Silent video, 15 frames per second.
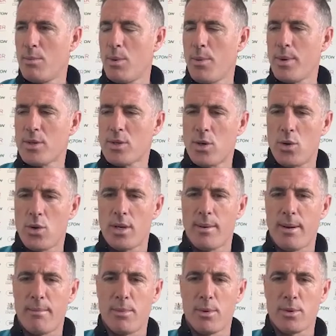But we're talking
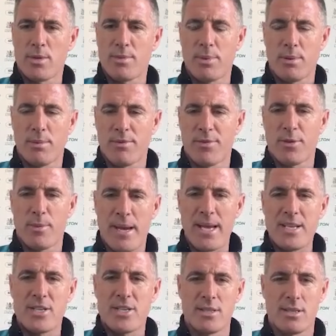about multiple
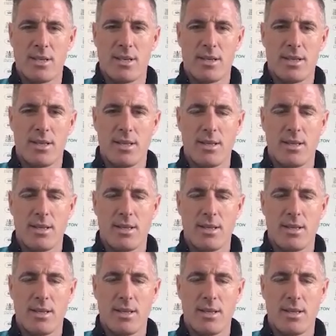formations, and like